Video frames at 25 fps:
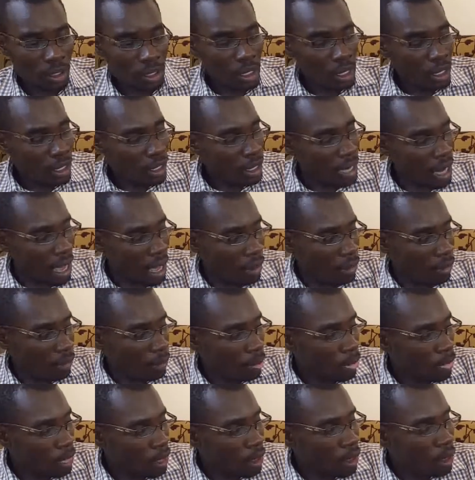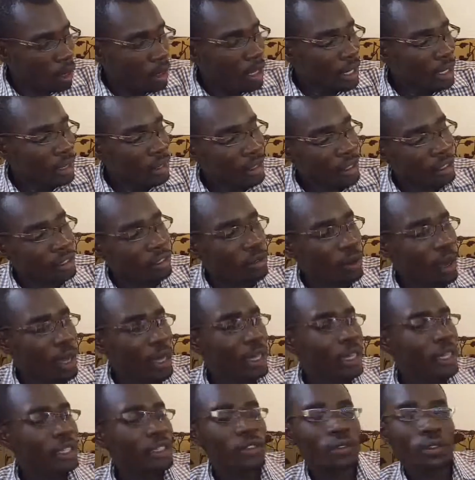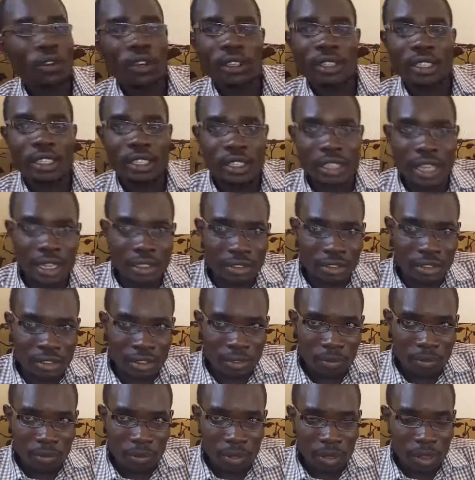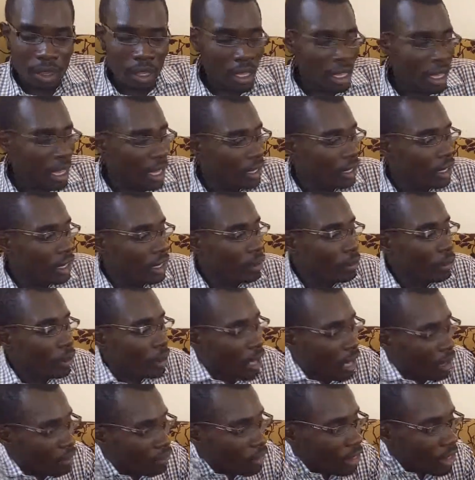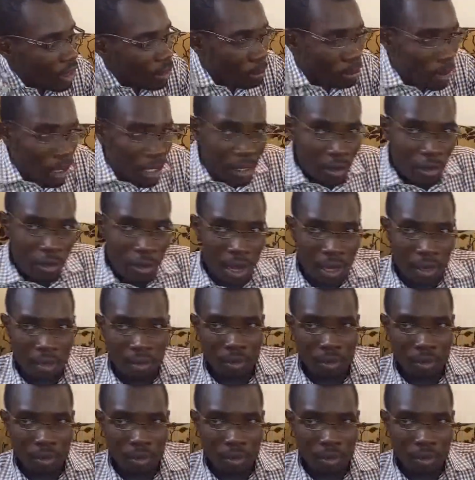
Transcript: Now, this one is for teachers, and then we have the big one.